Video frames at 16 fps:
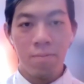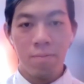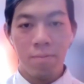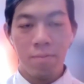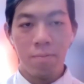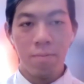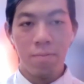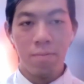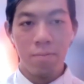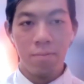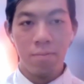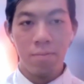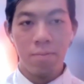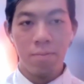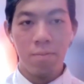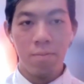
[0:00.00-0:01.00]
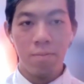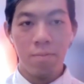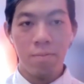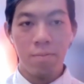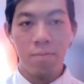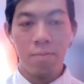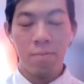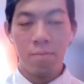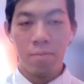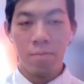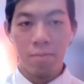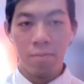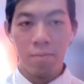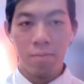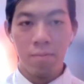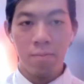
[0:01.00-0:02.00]

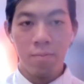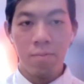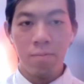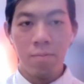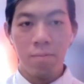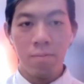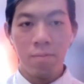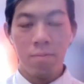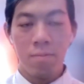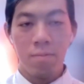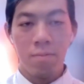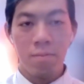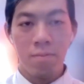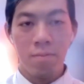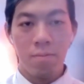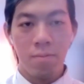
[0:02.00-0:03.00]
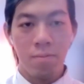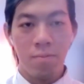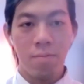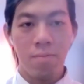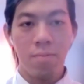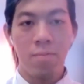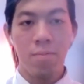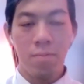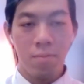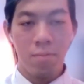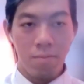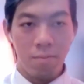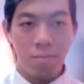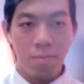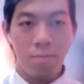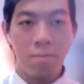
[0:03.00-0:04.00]

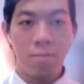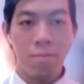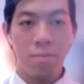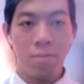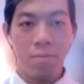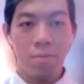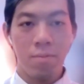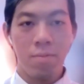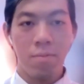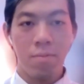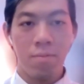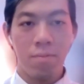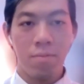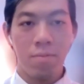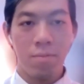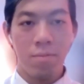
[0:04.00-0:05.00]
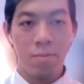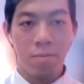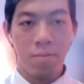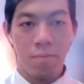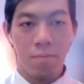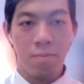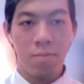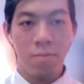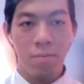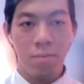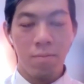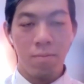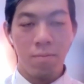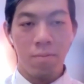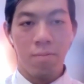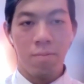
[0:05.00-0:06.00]

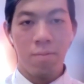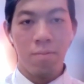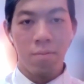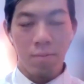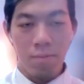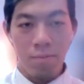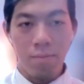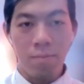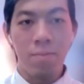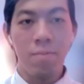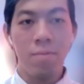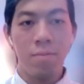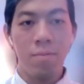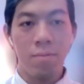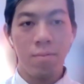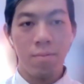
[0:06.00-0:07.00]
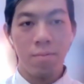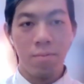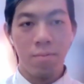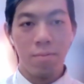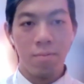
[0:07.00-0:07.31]
This person isn't speaking.